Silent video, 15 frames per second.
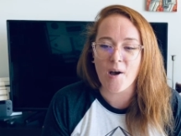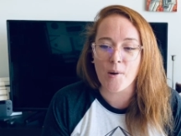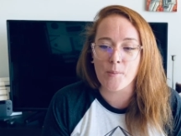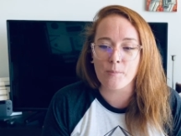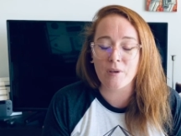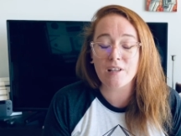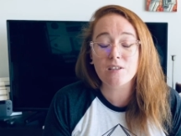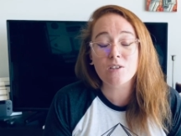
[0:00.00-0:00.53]

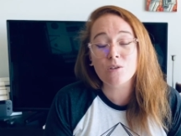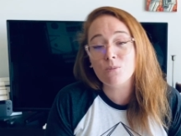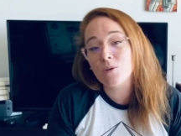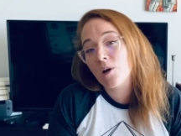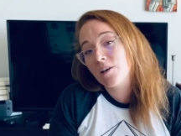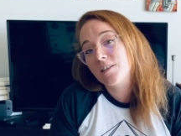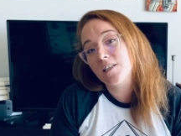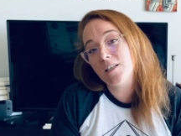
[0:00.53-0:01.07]
Its
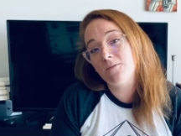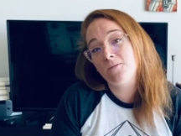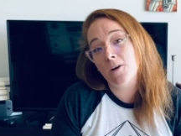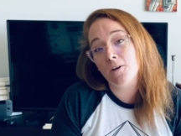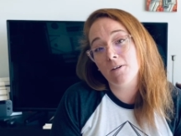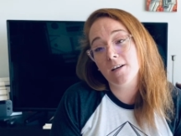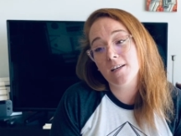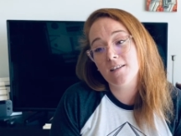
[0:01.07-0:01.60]
luminosity
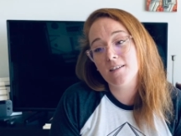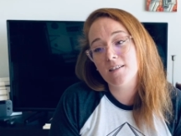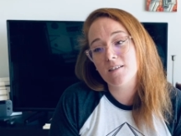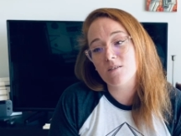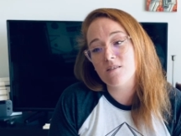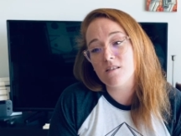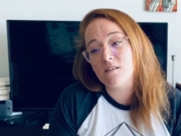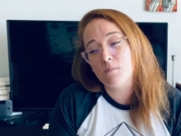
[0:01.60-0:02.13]
varies
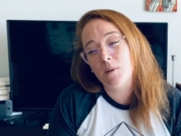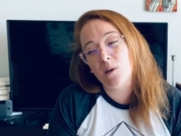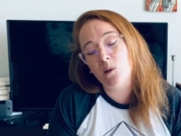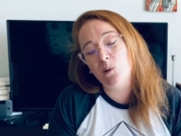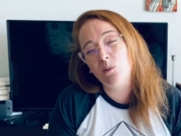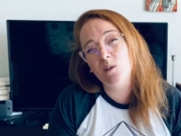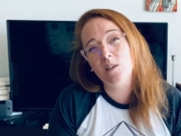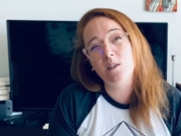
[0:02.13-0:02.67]

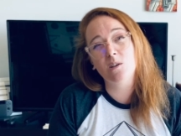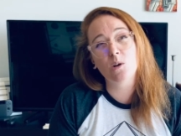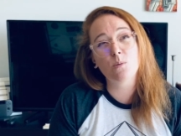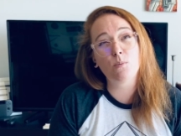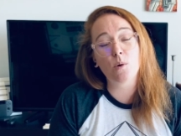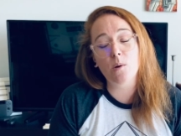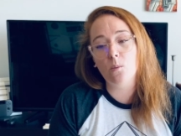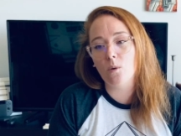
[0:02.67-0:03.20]
about
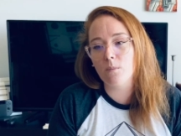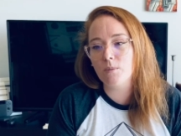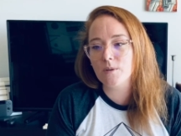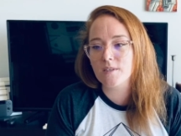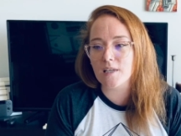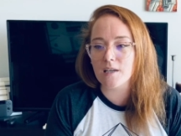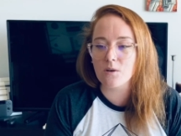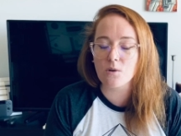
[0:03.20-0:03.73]

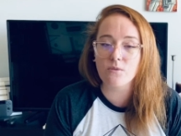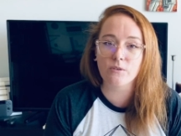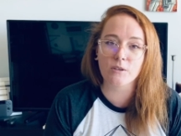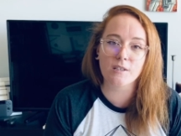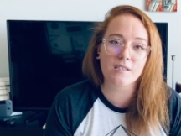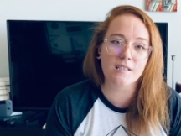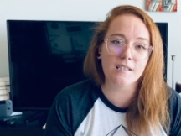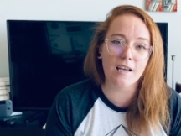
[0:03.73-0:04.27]
0.1% over
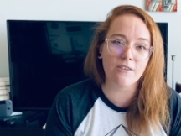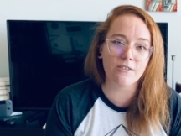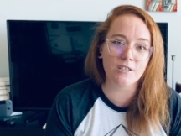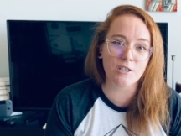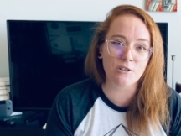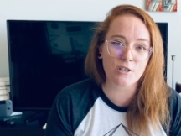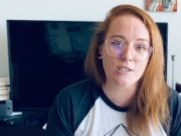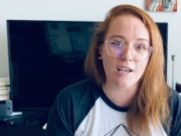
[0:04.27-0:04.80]
its
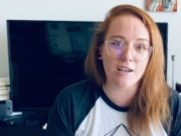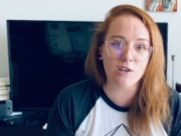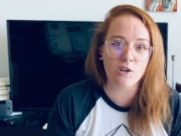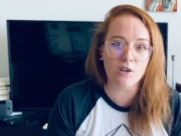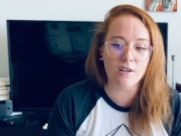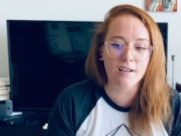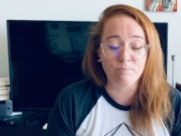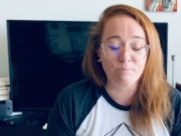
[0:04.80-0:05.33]
11-year
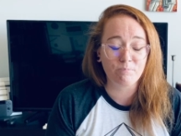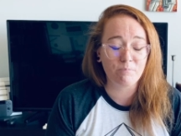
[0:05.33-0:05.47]
cycle.